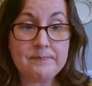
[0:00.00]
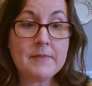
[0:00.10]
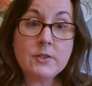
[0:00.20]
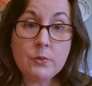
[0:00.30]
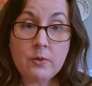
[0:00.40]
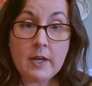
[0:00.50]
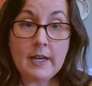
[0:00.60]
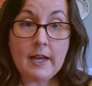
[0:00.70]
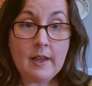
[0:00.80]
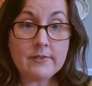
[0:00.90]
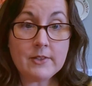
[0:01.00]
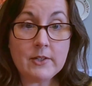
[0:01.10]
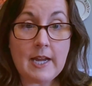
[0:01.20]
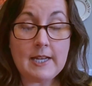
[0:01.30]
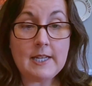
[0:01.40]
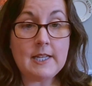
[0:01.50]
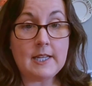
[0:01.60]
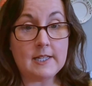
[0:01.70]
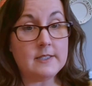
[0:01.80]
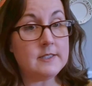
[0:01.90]
So what I have created
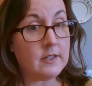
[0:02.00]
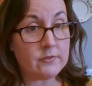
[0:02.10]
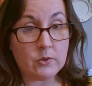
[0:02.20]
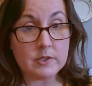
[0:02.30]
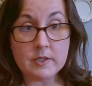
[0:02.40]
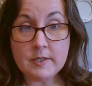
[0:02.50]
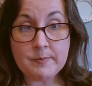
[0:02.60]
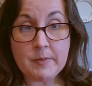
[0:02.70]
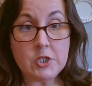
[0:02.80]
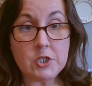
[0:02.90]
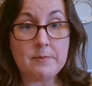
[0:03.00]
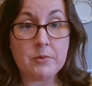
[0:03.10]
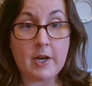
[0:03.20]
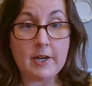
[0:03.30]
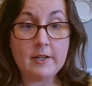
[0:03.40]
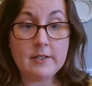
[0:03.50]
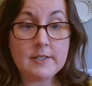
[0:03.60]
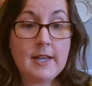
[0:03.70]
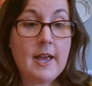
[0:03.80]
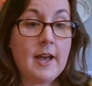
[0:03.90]
is, of course, a spreadsheet product,